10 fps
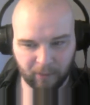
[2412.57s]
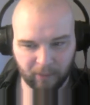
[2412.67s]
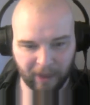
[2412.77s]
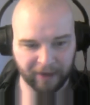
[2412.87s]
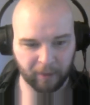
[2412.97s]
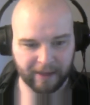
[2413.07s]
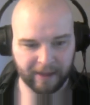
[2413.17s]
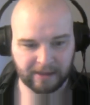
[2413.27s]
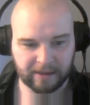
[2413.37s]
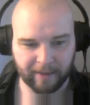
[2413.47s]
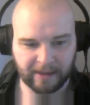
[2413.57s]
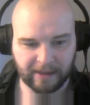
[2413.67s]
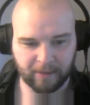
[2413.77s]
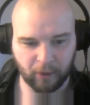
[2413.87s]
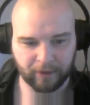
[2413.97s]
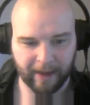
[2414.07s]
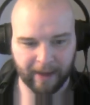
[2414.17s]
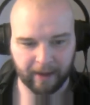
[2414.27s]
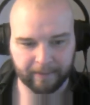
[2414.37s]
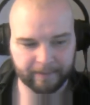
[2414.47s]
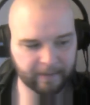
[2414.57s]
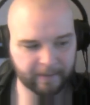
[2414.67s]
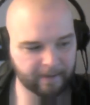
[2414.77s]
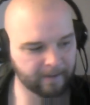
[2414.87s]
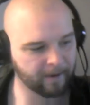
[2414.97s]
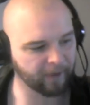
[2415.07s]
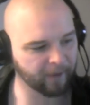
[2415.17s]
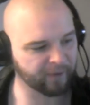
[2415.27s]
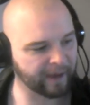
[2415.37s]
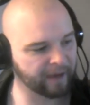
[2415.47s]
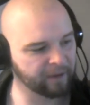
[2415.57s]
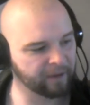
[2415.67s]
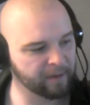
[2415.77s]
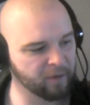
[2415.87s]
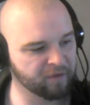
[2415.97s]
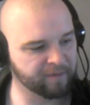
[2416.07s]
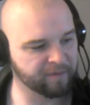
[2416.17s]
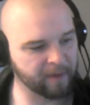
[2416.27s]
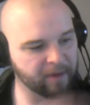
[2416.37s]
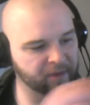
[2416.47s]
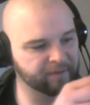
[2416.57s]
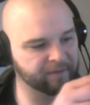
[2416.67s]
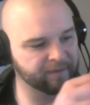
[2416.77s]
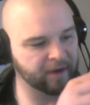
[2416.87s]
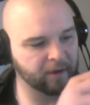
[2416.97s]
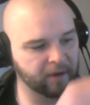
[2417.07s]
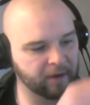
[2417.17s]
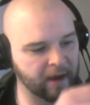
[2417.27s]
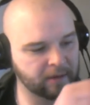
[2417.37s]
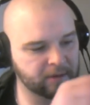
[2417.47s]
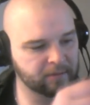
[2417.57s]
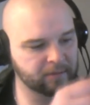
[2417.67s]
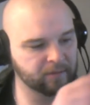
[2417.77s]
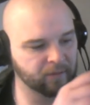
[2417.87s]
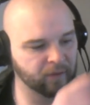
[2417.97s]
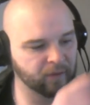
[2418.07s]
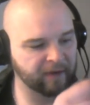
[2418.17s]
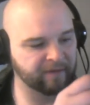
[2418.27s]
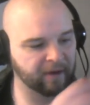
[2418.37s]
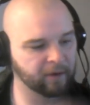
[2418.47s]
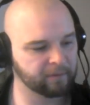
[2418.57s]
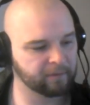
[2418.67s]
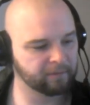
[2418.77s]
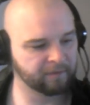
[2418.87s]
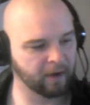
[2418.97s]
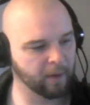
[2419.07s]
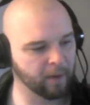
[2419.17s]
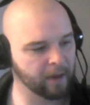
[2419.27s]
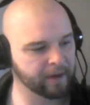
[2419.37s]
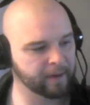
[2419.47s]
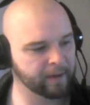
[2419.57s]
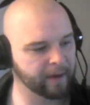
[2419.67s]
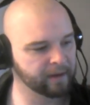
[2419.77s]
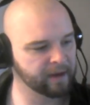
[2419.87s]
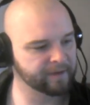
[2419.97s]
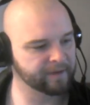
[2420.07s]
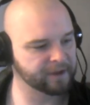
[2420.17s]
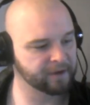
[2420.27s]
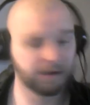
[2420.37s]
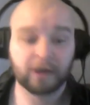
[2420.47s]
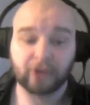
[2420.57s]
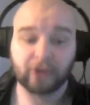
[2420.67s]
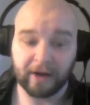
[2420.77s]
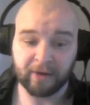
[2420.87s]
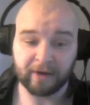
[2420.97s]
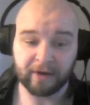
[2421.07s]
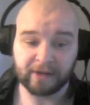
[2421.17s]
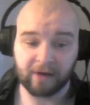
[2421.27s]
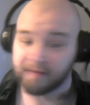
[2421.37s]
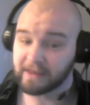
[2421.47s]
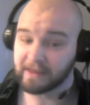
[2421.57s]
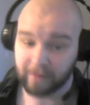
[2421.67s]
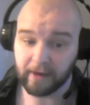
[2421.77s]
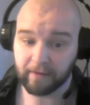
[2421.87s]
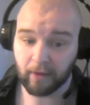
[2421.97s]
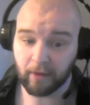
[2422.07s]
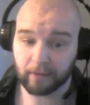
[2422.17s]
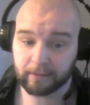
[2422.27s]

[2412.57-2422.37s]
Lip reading: When I do this, it makes it more dramatic. Also, I can't really move my middle finger and ring finger very well, depending on what you do. Try to do it yourself. It's very difficult.